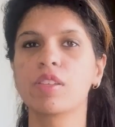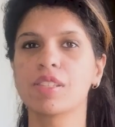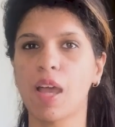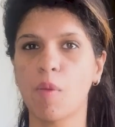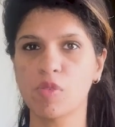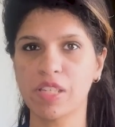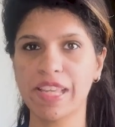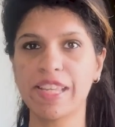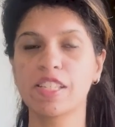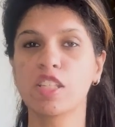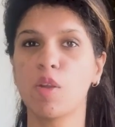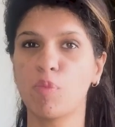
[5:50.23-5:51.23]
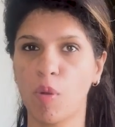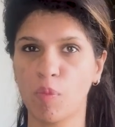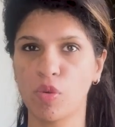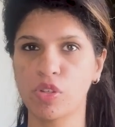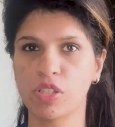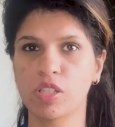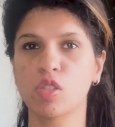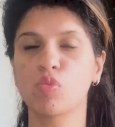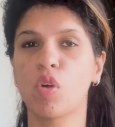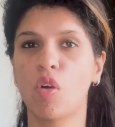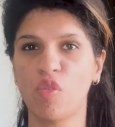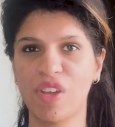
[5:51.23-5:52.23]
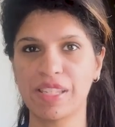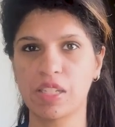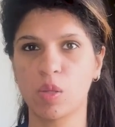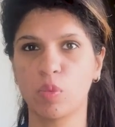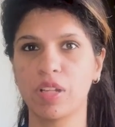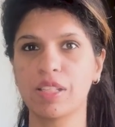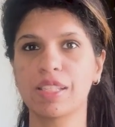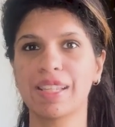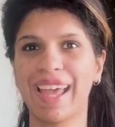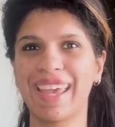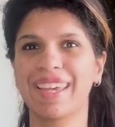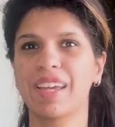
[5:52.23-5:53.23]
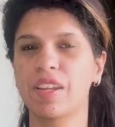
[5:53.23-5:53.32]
some seasonal promotions for festivals like